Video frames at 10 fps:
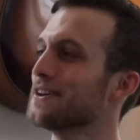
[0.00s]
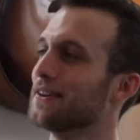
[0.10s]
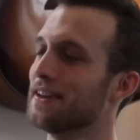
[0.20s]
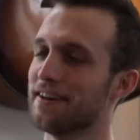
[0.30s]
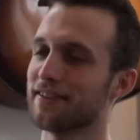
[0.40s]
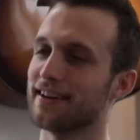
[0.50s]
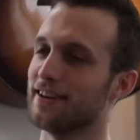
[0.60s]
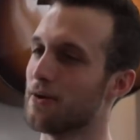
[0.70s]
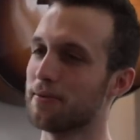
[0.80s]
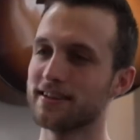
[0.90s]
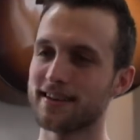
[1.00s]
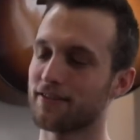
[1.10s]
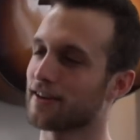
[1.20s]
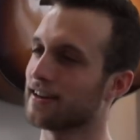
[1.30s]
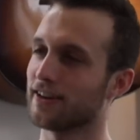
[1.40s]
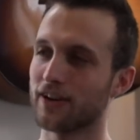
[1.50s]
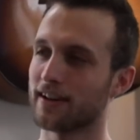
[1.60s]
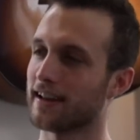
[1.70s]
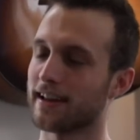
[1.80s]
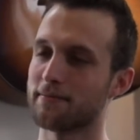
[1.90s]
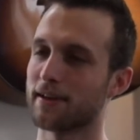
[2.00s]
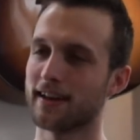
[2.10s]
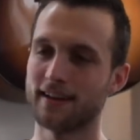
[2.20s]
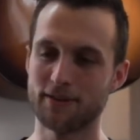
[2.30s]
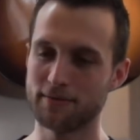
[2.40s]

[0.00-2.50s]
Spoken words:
You'll never, nobody's ever going to look like him again.